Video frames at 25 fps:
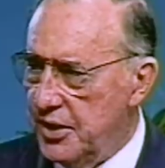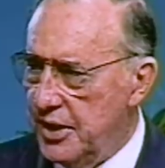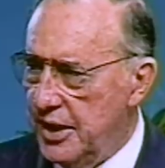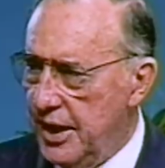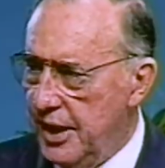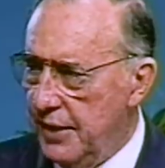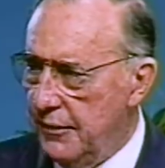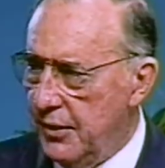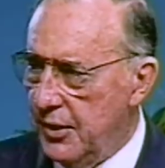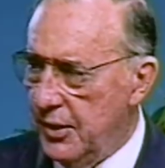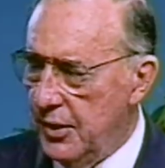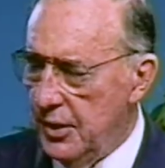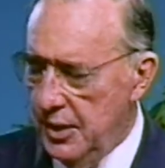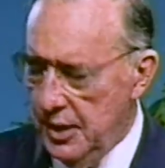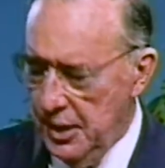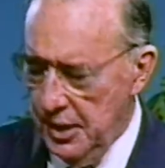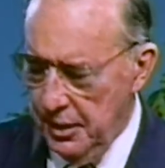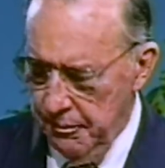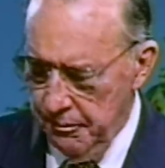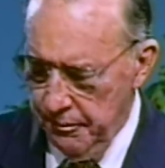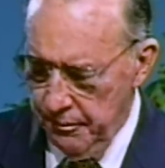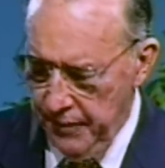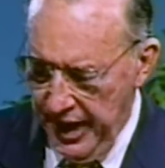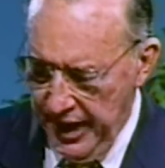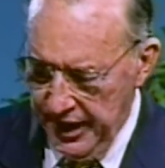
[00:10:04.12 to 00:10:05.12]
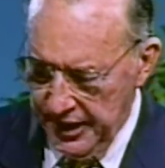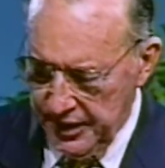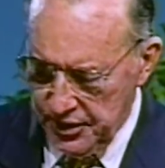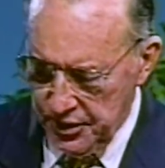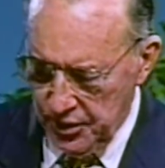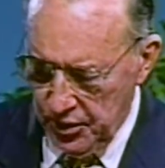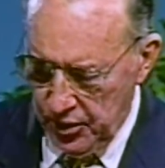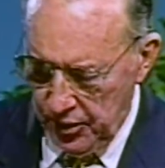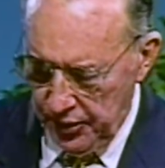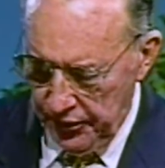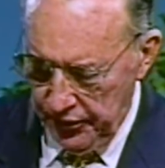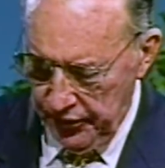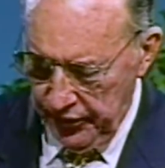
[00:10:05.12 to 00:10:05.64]
the devil backs
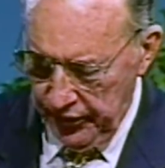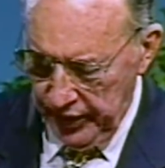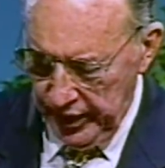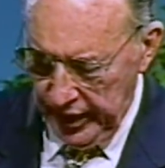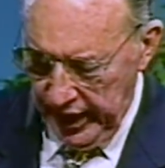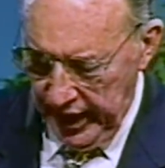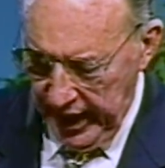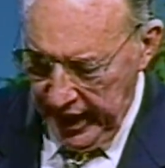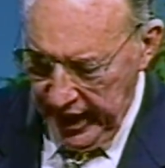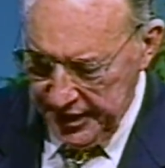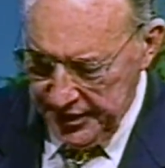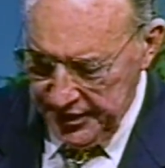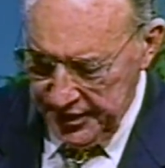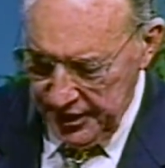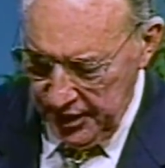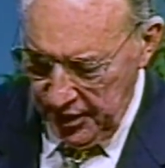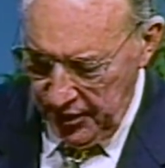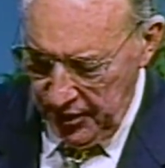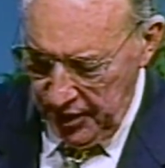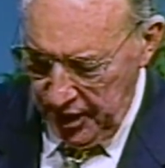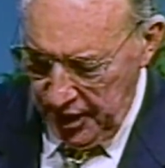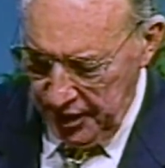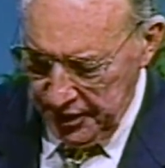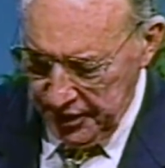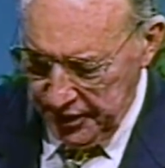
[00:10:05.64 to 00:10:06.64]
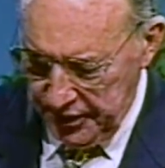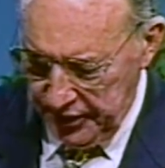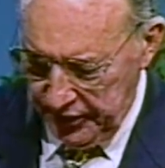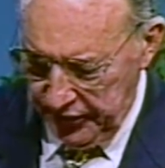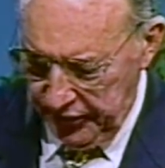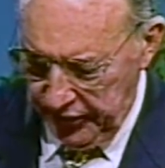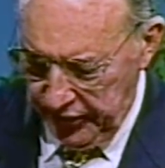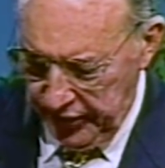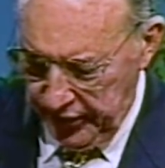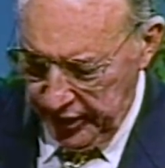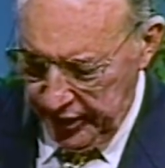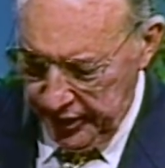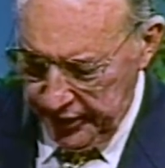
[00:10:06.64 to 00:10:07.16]
off. He has no answer
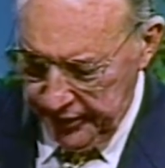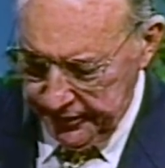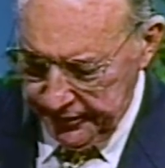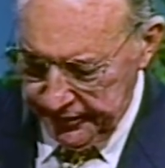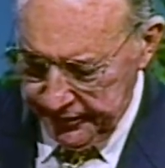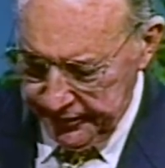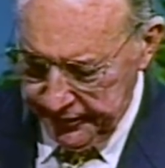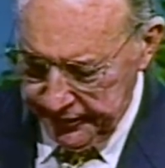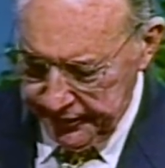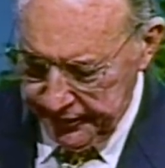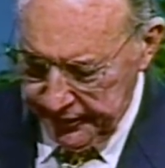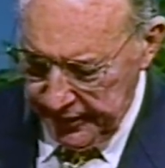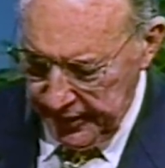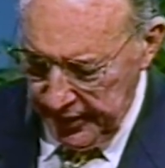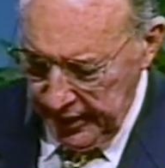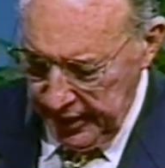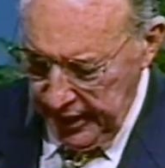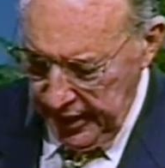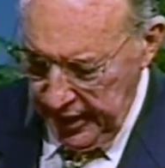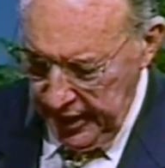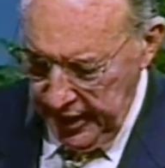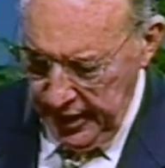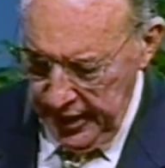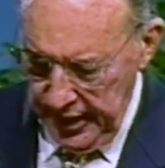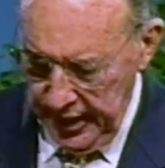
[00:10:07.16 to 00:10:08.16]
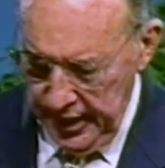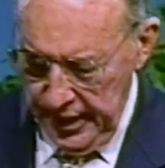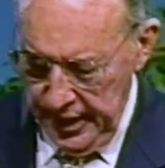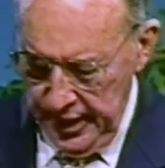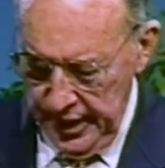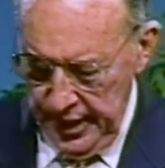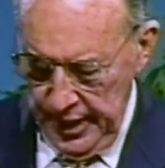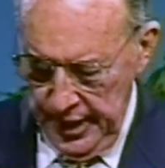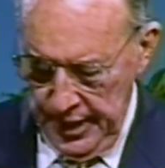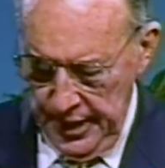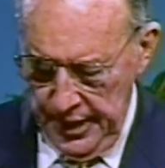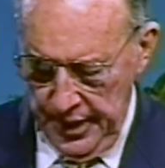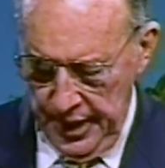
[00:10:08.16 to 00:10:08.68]
for it.
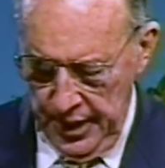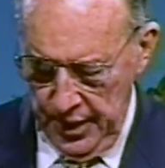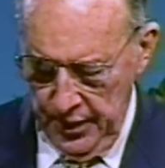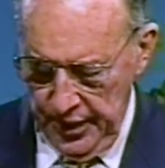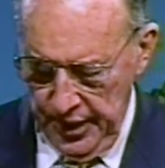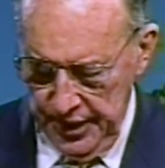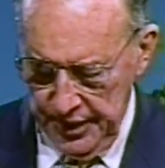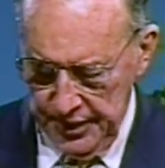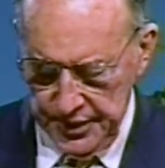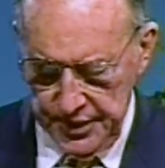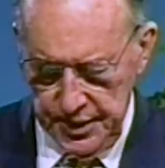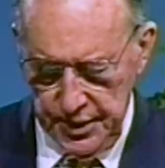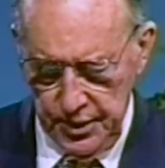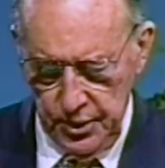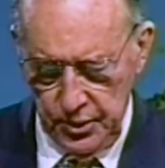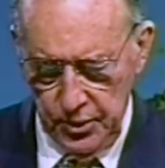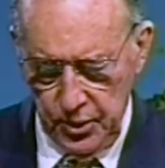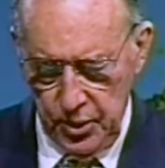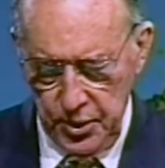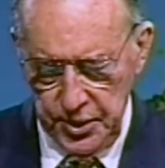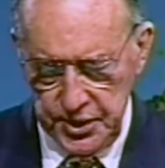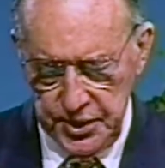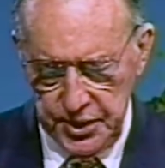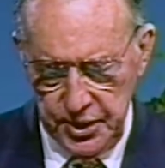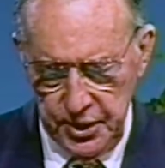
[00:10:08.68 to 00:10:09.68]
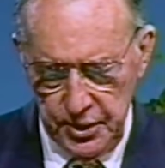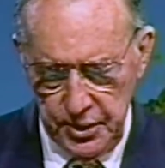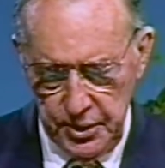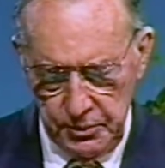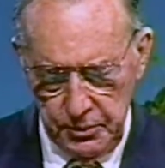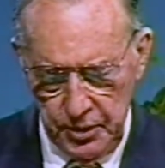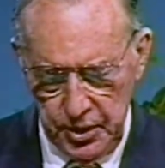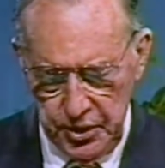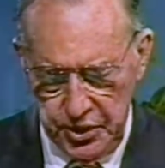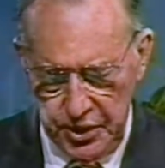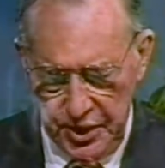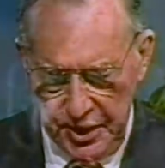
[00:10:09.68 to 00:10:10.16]
Now let's look also at what